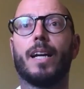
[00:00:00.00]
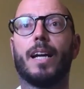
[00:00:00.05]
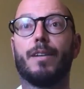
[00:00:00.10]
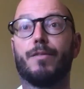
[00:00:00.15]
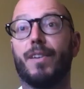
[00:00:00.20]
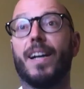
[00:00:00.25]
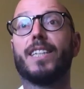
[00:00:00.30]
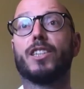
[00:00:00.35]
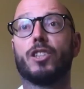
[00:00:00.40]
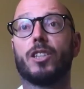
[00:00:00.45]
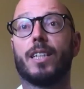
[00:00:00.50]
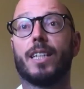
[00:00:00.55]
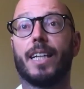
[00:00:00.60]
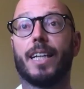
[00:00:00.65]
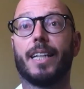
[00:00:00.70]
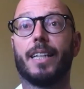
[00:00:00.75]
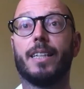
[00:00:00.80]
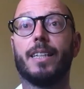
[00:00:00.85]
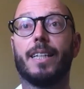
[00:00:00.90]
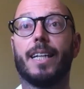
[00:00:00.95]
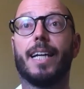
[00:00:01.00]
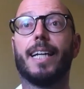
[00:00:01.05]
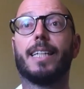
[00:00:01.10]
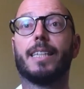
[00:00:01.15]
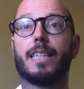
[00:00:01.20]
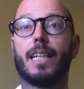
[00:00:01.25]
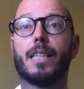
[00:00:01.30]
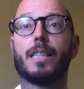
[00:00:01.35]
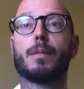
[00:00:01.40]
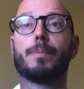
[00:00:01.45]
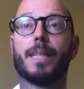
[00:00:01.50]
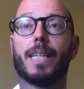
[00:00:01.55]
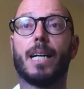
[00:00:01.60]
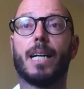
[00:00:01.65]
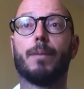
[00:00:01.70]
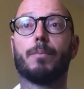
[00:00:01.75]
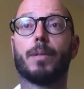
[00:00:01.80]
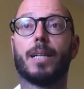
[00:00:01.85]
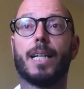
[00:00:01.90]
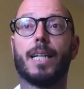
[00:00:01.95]
Eventually, it does
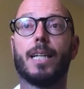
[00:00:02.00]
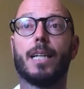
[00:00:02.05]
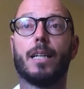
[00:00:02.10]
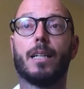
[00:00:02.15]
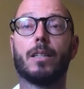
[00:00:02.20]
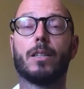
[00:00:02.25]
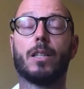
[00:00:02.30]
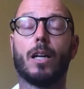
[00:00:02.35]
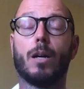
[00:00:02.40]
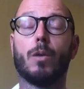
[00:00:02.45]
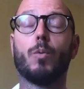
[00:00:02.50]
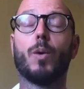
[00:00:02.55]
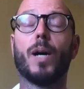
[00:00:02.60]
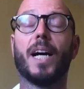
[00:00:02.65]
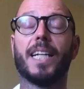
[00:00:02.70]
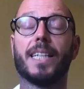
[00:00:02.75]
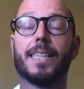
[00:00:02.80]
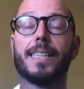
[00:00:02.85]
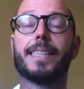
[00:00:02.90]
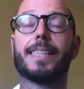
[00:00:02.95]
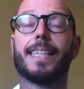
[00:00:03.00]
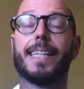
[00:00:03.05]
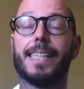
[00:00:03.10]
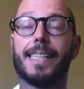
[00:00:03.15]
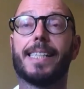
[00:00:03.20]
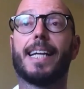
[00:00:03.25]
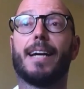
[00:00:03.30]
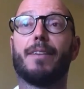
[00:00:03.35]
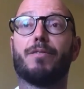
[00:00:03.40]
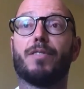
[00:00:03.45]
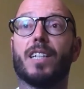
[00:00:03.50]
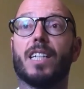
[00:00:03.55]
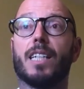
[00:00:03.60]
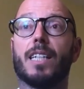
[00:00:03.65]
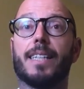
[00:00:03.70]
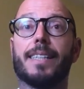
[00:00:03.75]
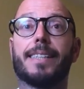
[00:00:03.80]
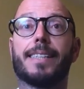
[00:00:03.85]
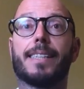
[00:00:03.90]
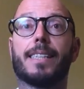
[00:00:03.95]
become clear that awareness is
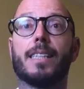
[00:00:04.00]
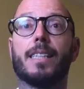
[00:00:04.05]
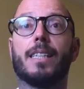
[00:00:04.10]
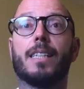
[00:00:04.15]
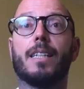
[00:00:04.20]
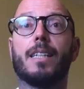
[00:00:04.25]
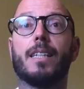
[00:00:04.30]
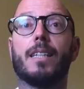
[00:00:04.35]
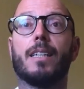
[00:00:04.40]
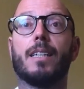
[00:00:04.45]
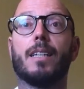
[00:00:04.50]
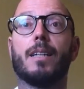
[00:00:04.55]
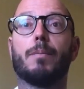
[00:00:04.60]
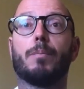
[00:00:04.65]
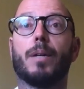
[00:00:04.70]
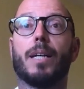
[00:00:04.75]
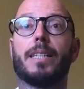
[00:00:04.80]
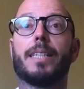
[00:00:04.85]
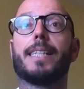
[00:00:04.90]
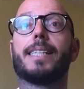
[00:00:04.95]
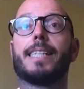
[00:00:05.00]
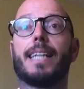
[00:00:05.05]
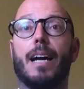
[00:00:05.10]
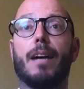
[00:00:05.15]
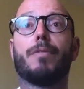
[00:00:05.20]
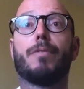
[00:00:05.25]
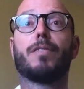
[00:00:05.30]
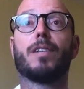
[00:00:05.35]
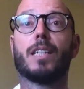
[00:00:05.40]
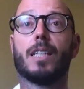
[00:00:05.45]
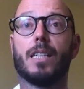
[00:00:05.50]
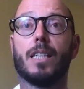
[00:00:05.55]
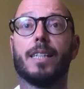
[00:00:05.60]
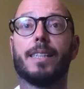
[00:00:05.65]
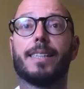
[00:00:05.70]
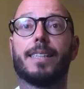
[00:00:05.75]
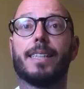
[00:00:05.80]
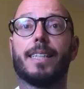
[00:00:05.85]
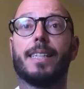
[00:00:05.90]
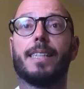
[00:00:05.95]
effortless, but this
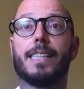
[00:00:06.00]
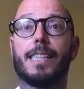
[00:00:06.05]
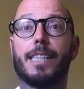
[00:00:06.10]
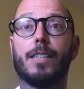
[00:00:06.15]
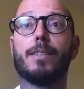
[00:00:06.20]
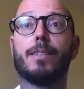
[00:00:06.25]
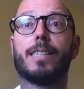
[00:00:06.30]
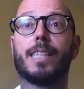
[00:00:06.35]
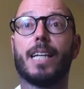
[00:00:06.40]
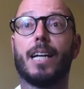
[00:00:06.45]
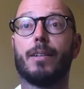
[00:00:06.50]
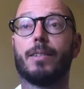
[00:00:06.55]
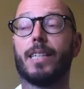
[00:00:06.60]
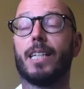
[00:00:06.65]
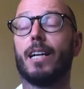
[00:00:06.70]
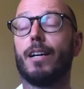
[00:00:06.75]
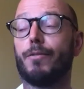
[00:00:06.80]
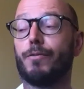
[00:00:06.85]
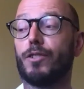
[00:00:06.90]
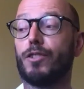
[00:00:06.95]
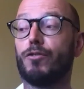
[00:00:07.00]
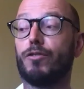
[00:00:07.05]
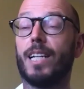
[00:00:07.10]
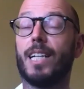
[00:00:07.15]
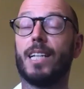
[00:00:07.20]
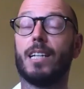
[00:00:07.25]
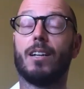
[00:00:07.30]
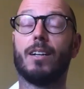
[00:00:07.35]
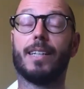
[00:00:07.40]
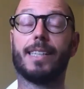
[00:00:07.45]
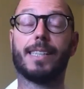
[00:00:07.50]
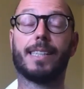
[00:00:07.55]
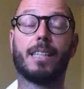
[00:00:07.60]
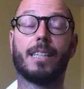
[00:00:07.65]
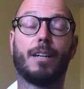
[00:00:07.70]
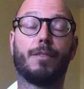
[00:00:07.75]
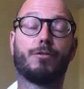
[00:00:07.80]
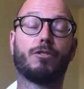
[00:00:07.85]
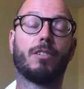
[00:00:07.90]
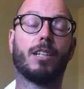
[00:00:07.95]
effortless is usually only realized
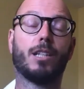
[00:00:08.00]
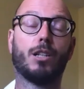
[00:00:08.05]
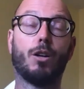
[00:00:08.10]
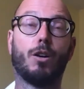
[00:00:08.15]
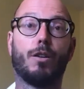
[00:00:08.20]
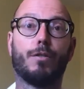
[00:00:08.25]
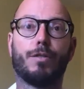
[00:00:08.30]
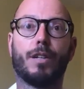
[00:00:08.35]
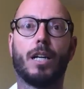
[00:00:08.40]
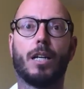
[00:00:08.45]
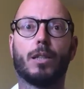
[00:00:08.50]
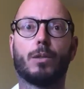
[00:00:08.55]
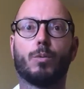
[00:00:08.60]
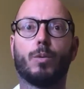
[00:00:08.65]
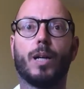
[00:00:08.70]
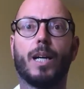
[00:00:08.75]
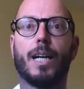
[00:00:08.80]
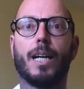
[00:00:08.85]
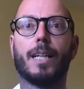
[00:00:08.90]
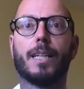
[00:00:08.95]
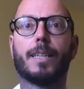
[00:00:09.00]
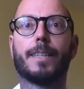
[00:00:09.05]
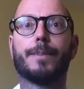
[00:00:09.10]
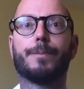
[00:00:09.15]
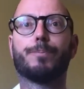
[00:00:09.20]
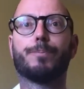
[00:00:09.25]
after a lot of hard work.